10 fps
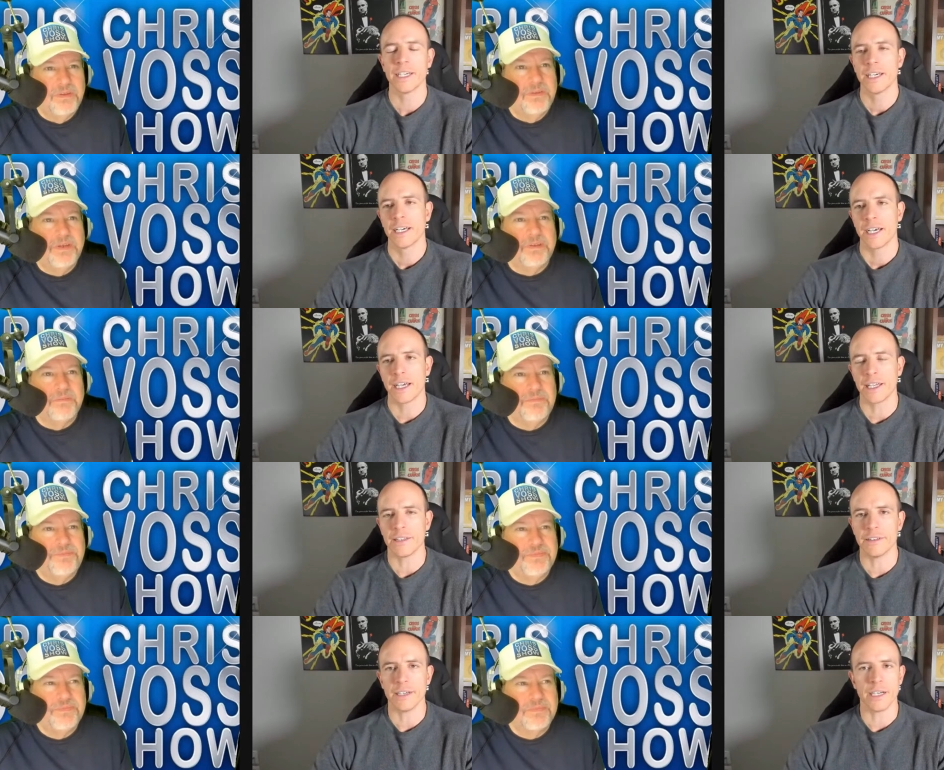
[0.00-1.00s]
Speaker 1: Yeah.
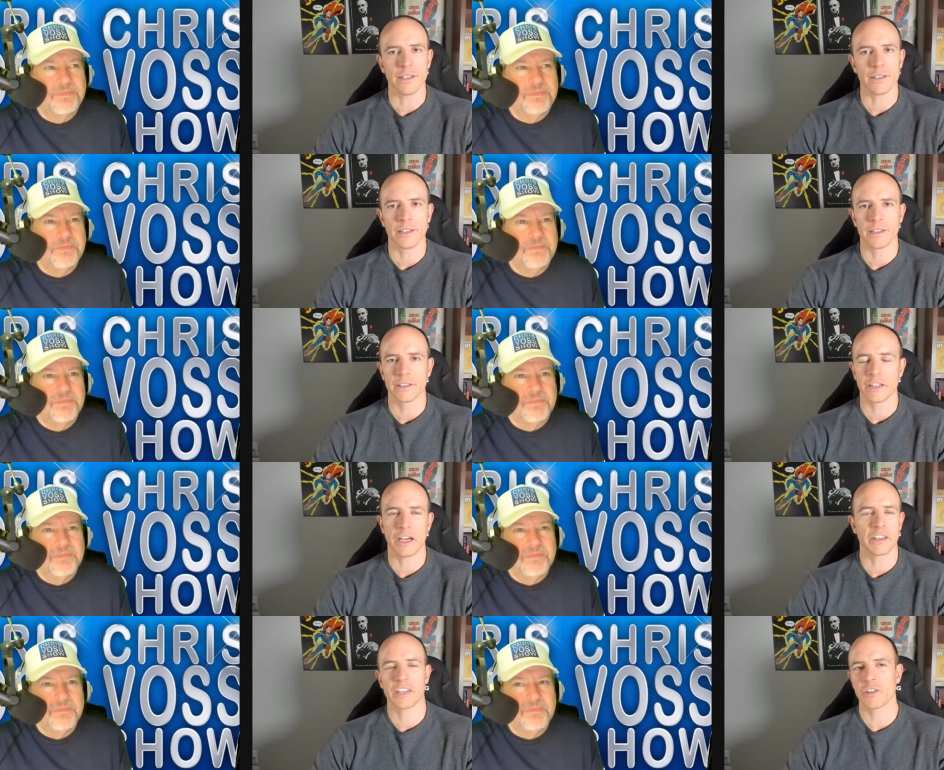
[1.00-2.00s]
And uh,
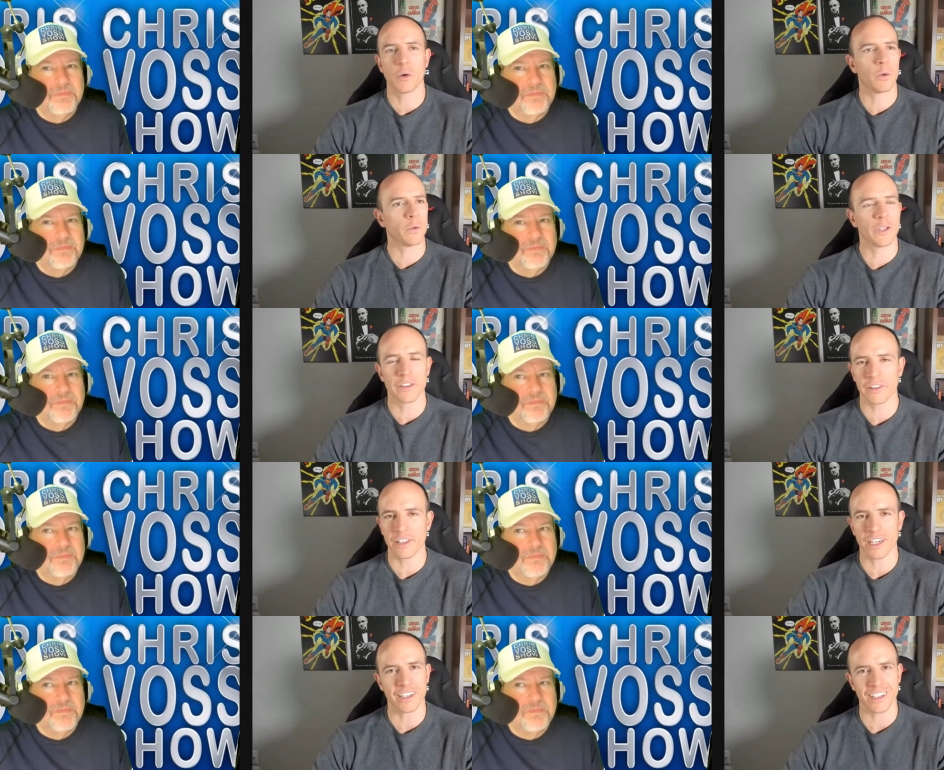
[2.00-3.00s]
that's a whole nother
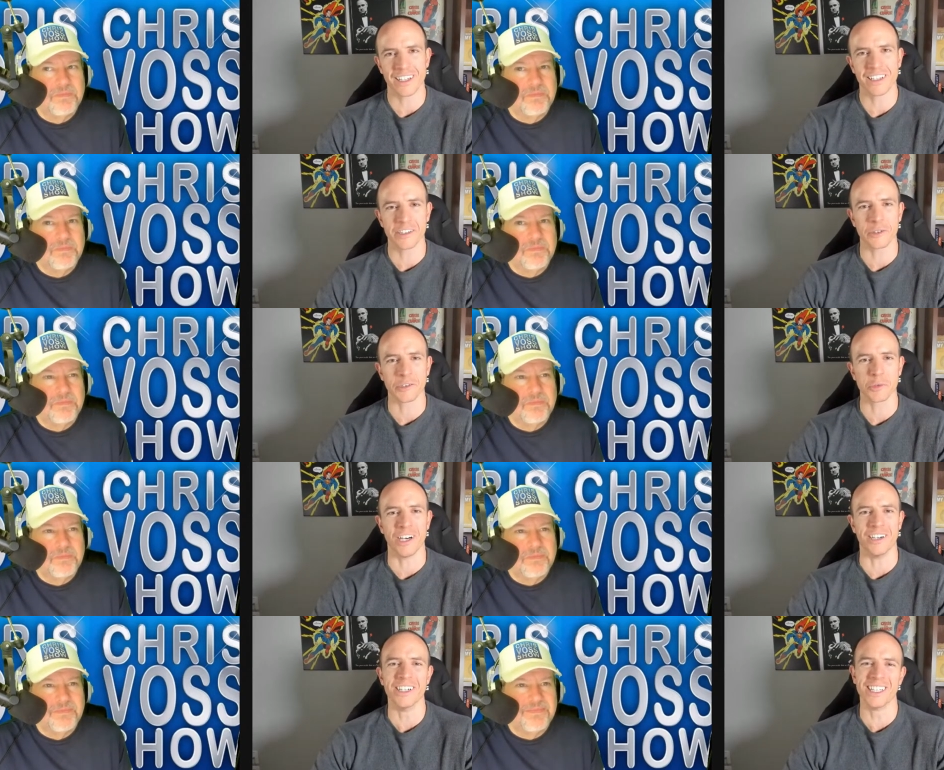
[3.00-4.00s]
thing I could get into as
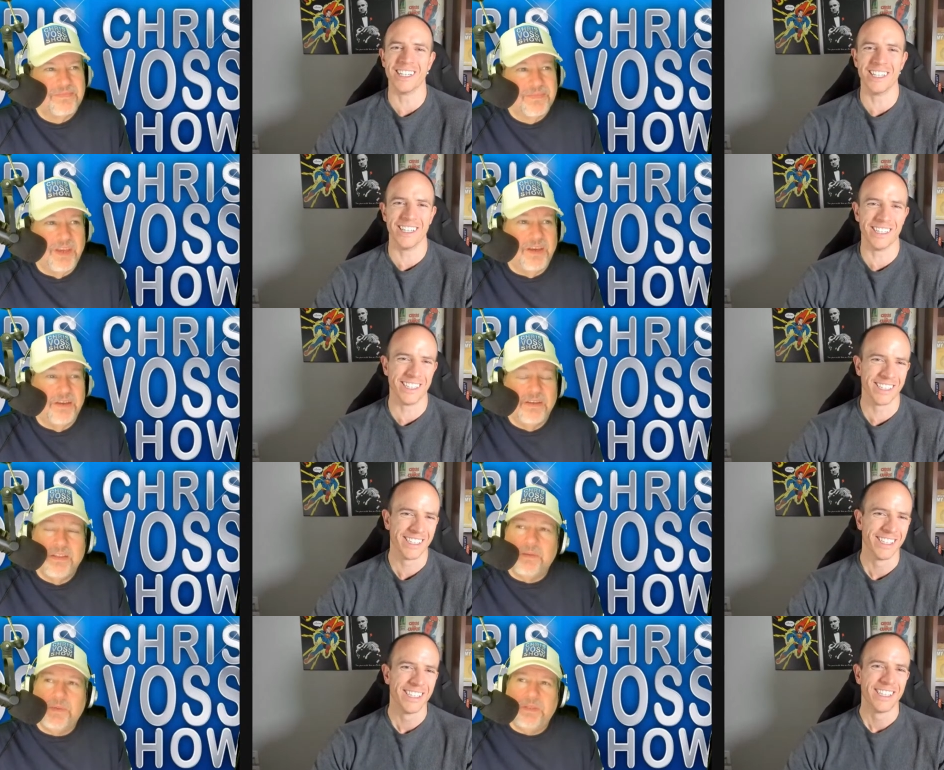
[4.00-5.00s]
well. yeah.
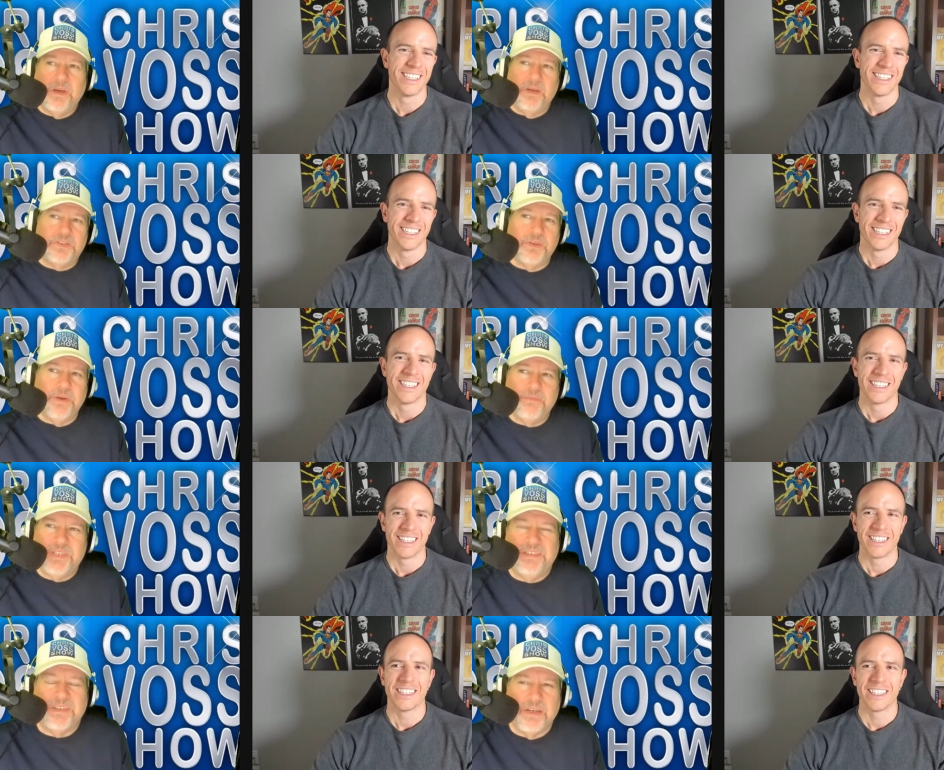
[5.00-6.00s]
Speaker 2: I mean, uh, so I'm
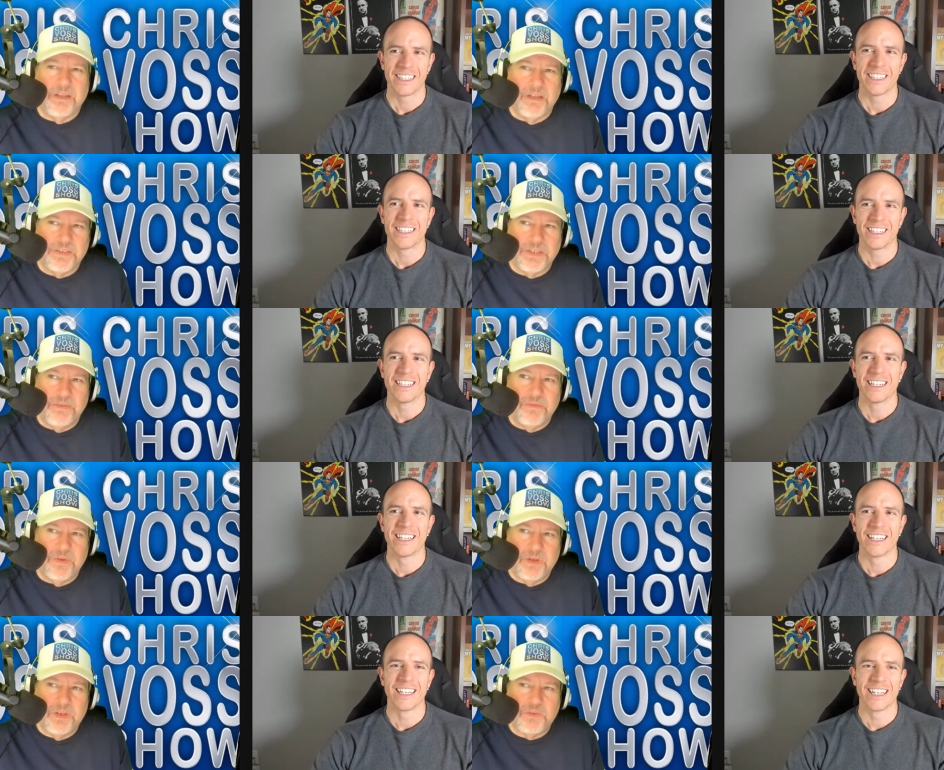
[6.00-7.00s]
teasing out a lot of stuff
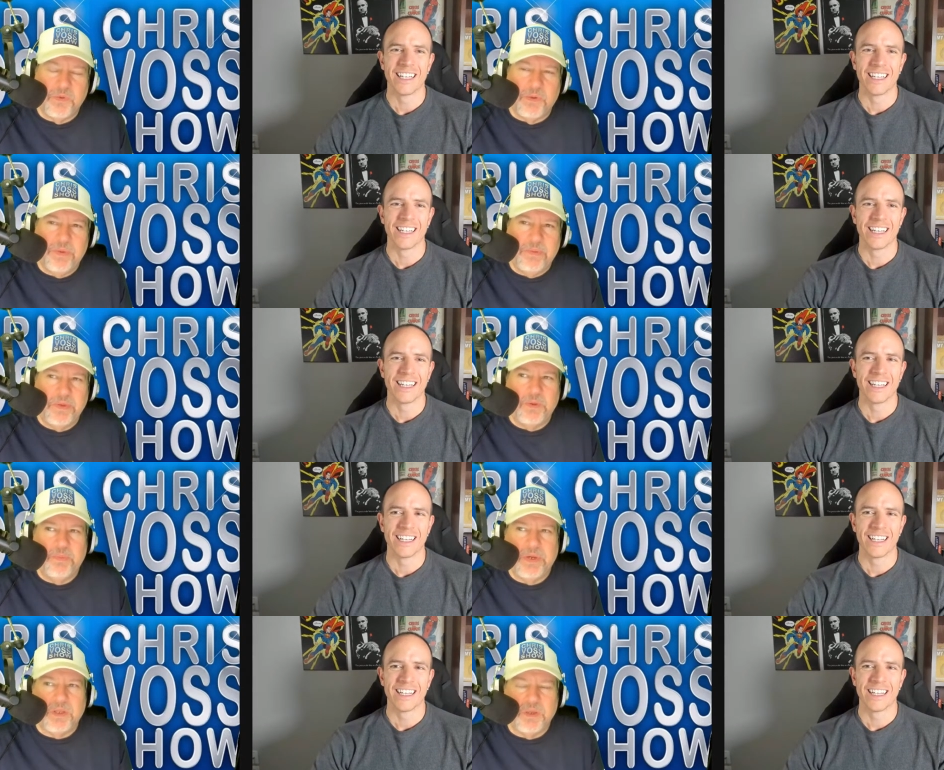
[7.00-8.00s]
because uh, we want people to go
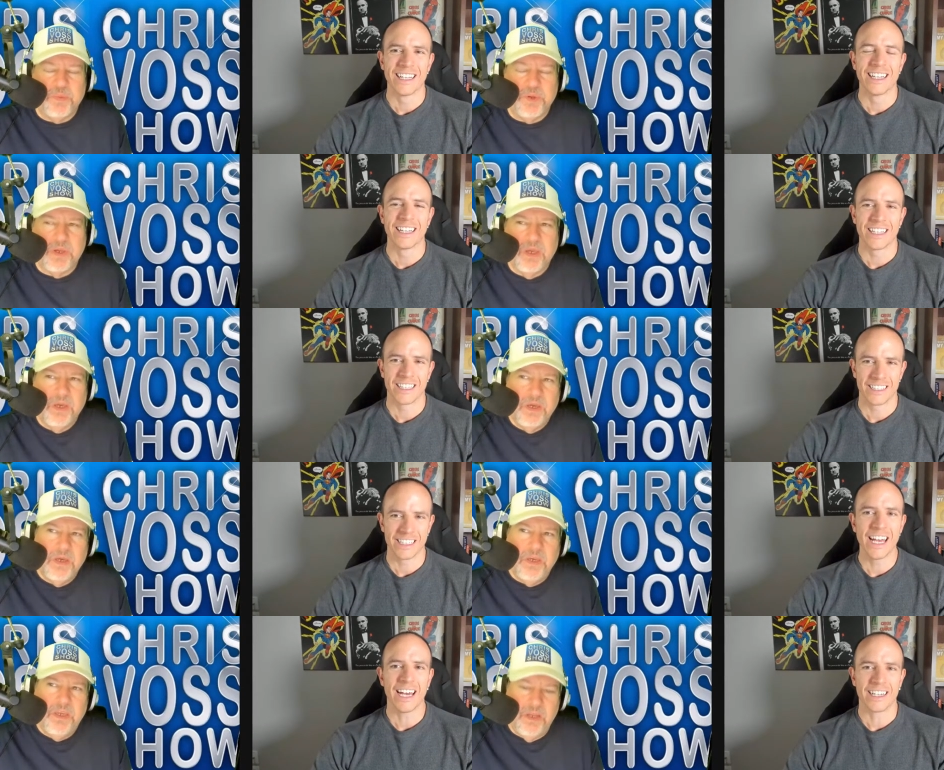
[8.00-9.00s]
pick up the book.
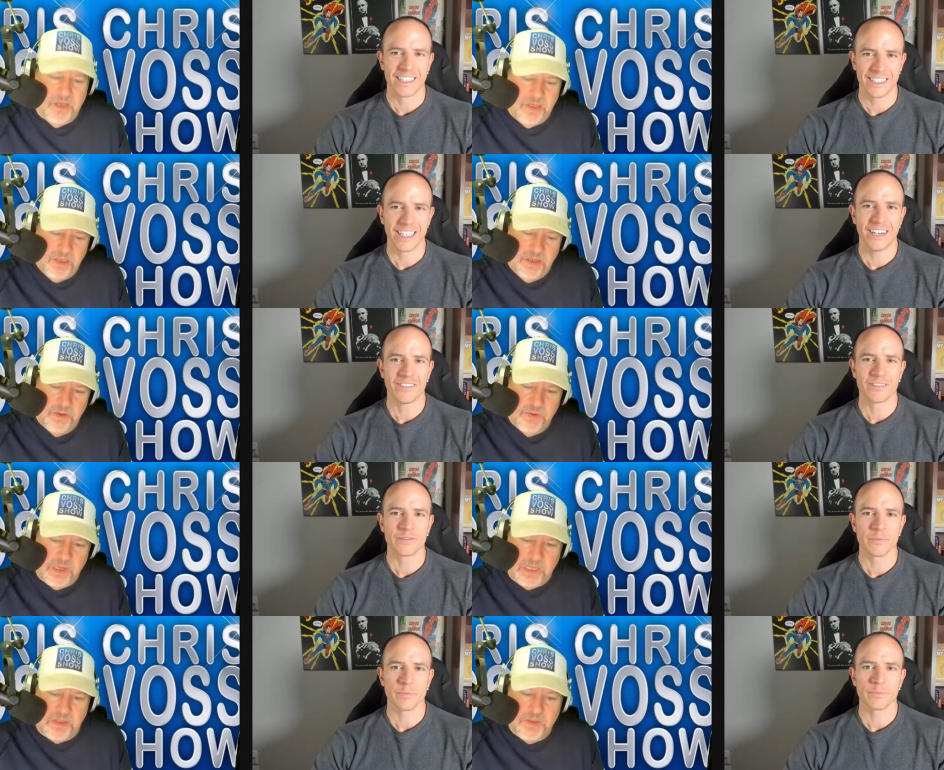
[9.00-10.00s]
Yeah. Yet, you yeah. know,
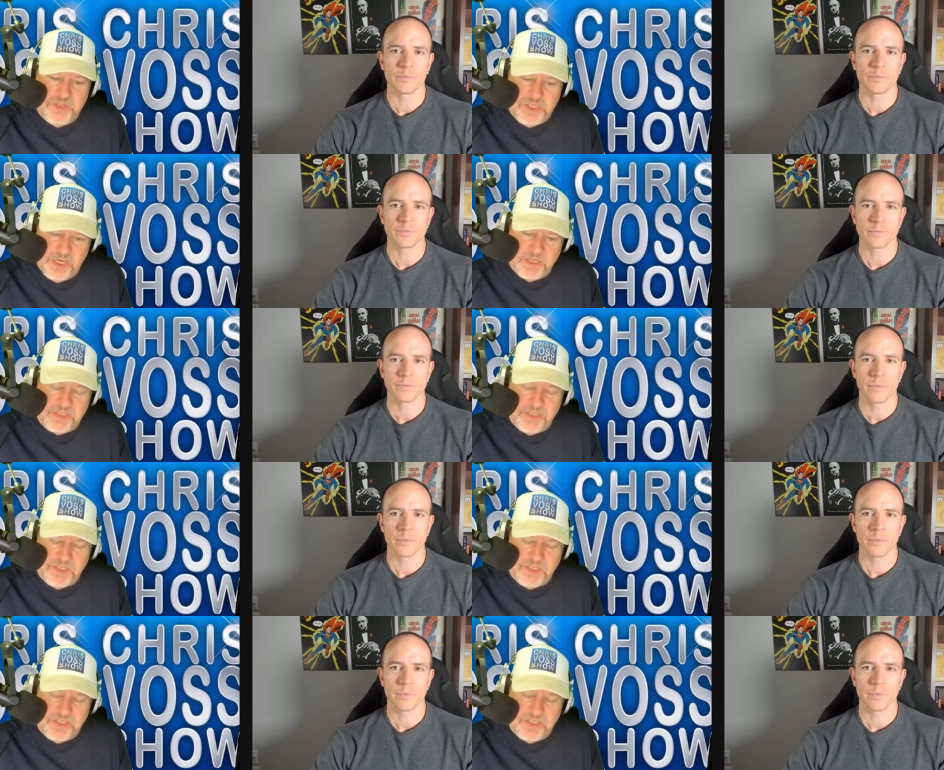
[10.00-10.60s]
uh, the Gen X